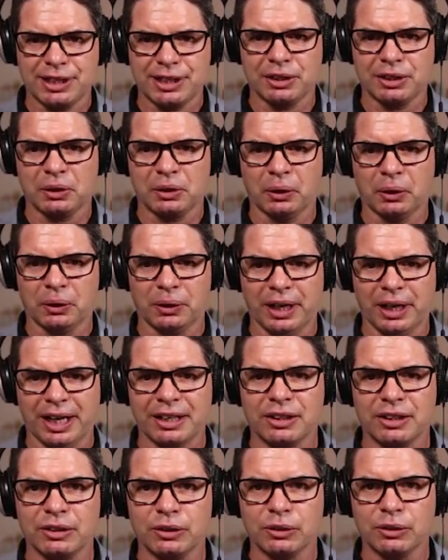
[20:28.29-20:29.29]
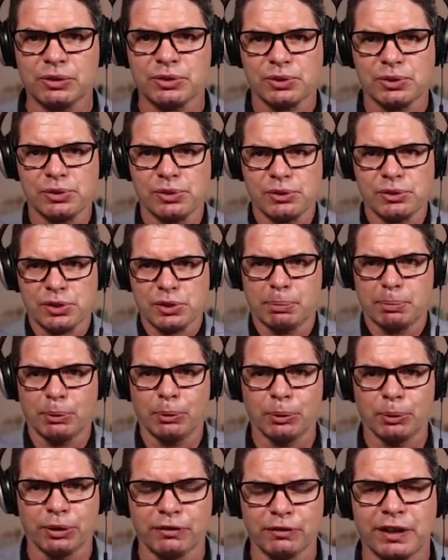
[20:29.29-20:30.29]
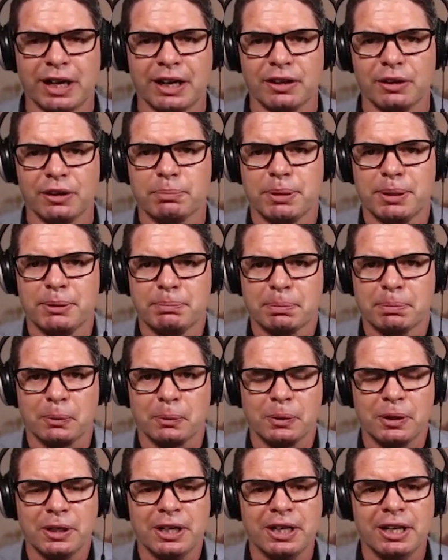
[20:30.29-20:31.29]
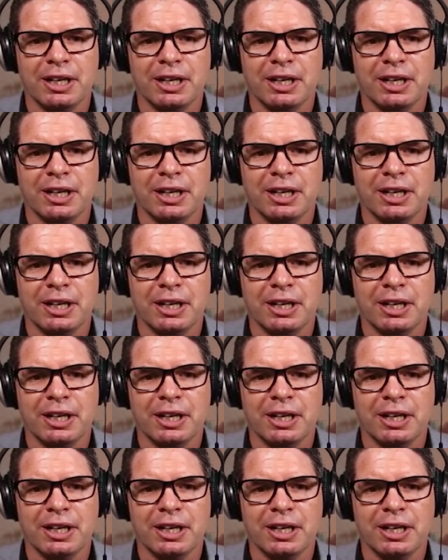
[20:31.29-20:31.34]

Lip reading: and go and look to the support of other people.